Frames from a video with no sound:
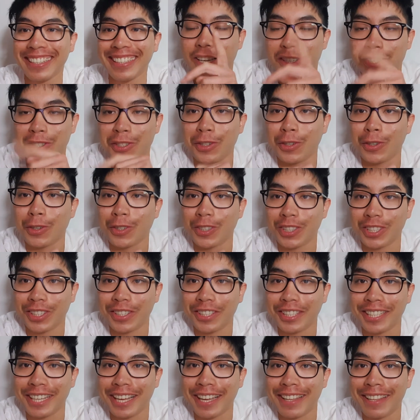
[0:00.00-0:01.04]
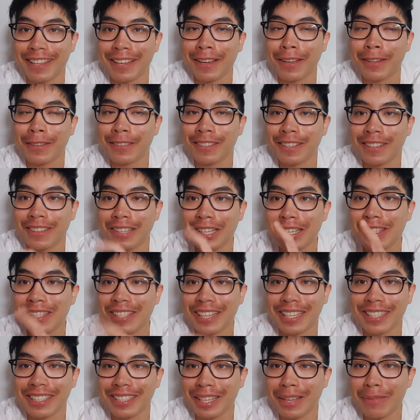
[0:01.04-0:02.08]
I should also say that the list
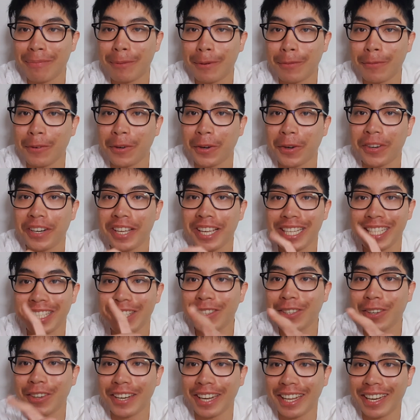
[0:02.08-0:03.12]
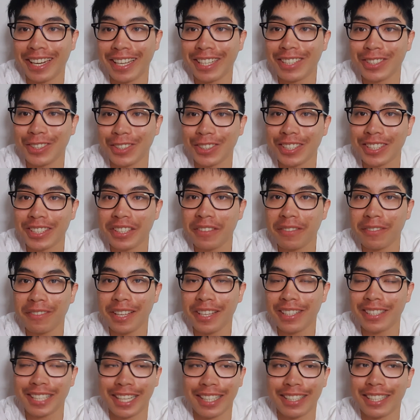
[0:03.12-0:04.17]
I said before is not an exhaustive
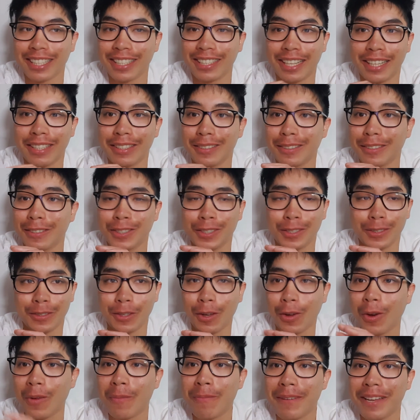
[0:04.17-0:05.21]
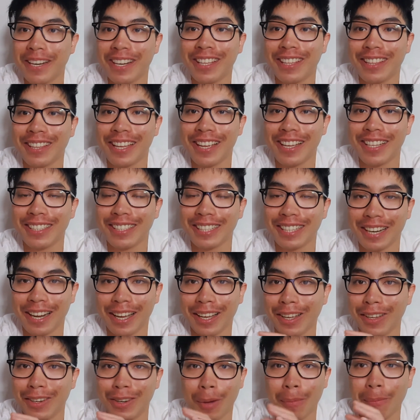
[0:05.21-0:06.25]
list. I was like, there's so many things and I
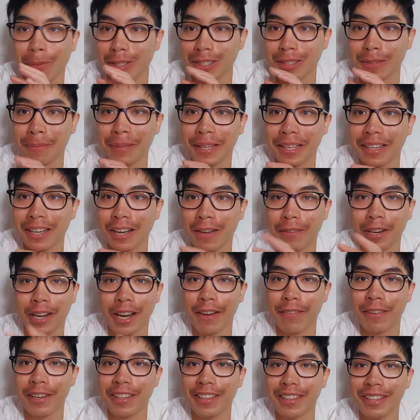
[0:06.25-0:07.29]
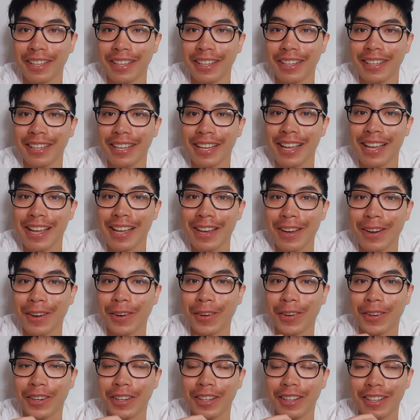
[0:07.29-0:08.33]
cannot possibly cover everything
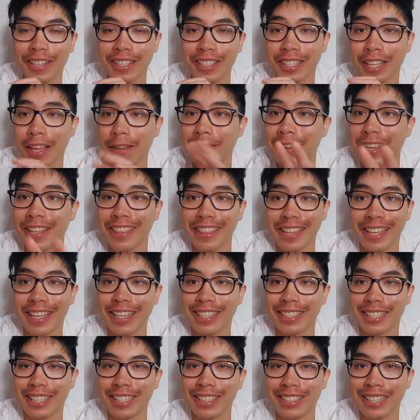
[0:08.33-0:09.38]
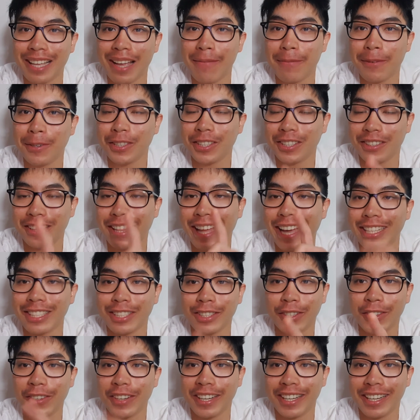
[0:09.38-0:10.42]
or list everything as an example. So that's
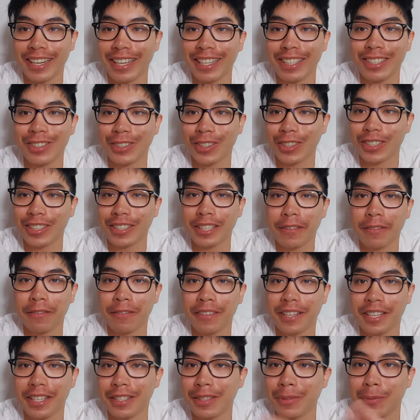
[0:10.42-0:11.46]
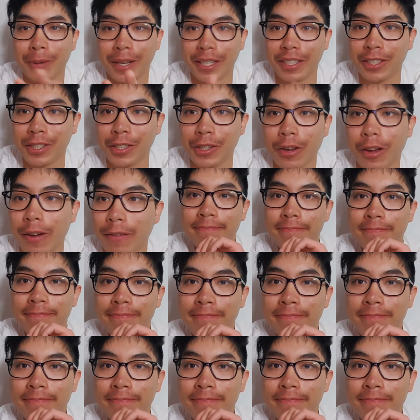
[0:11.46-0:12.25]
not an exhaustive list whatsoever.